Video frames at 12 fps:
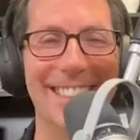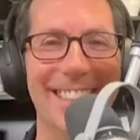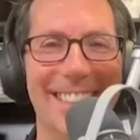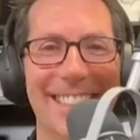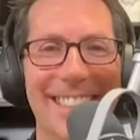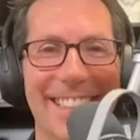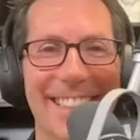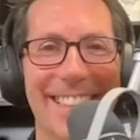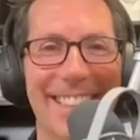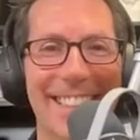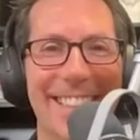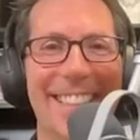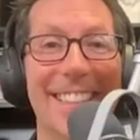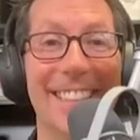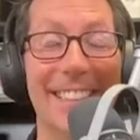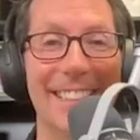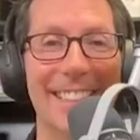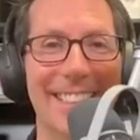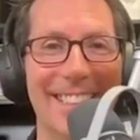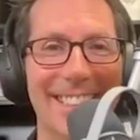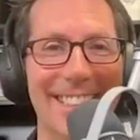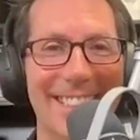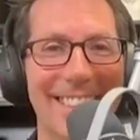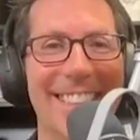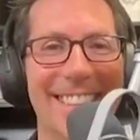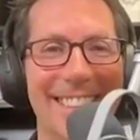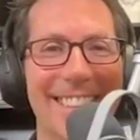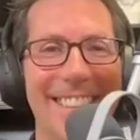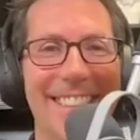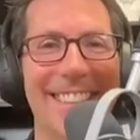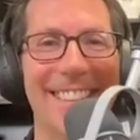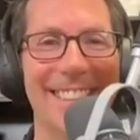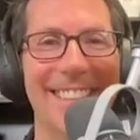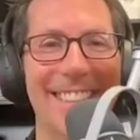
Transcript: The person shown says nothing.